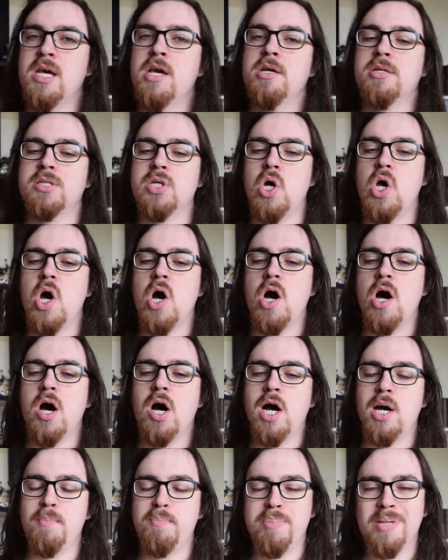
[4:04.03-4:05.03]
So
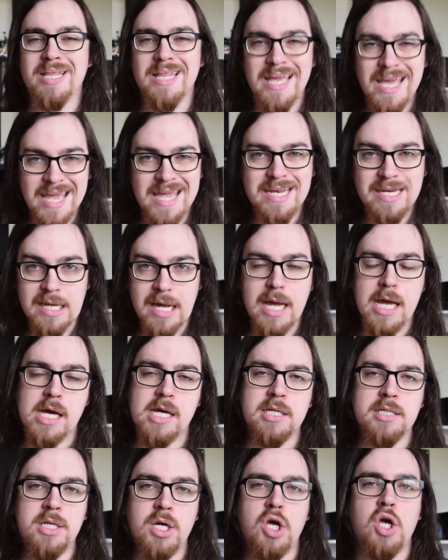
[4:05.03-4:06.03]
I planned
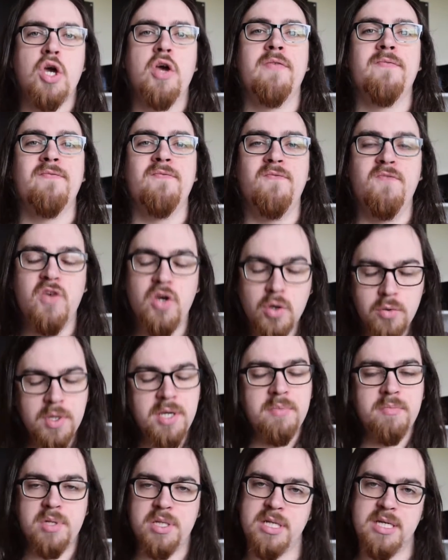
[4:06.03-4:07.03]
out
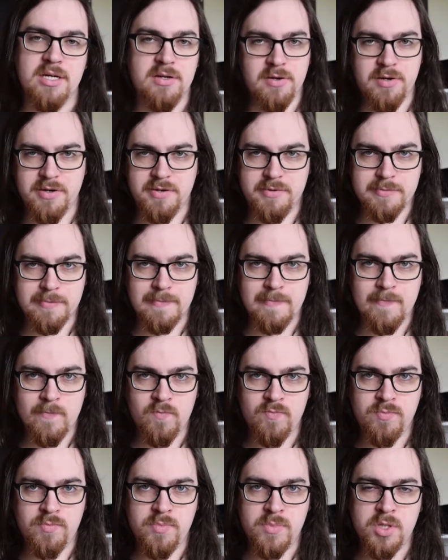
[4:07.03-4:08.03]
viewing material
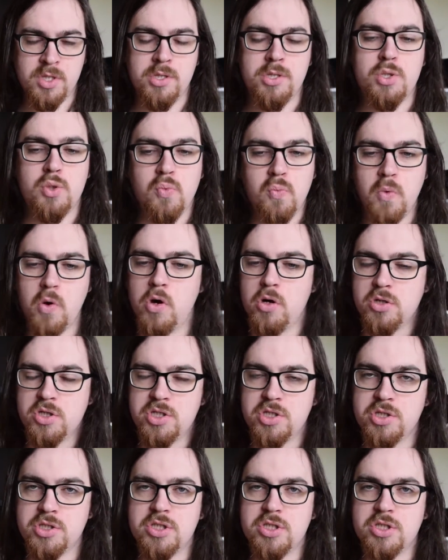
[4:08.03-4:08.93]
to watch.